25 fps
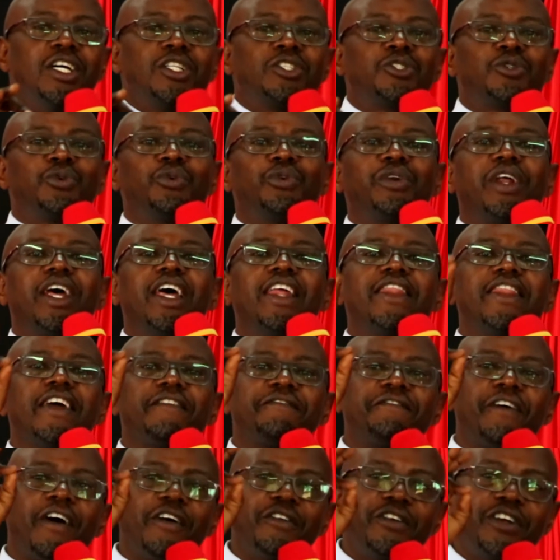to lay the
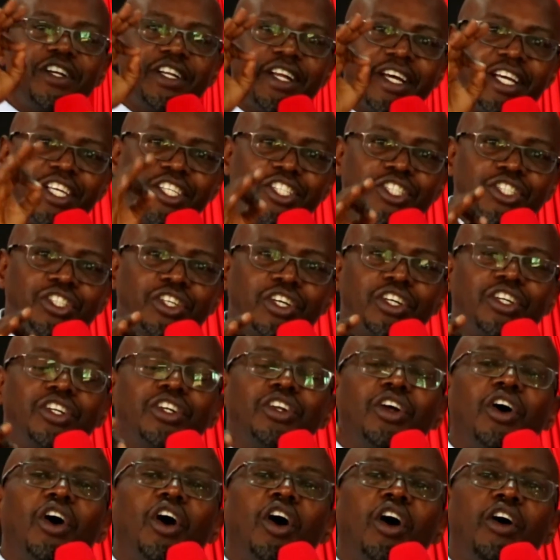foundation
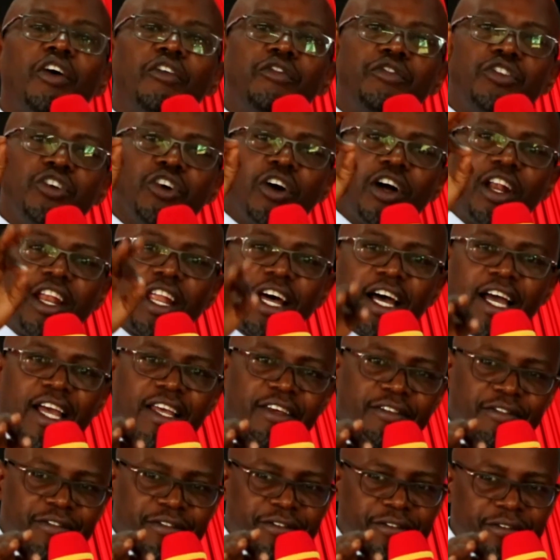of your life,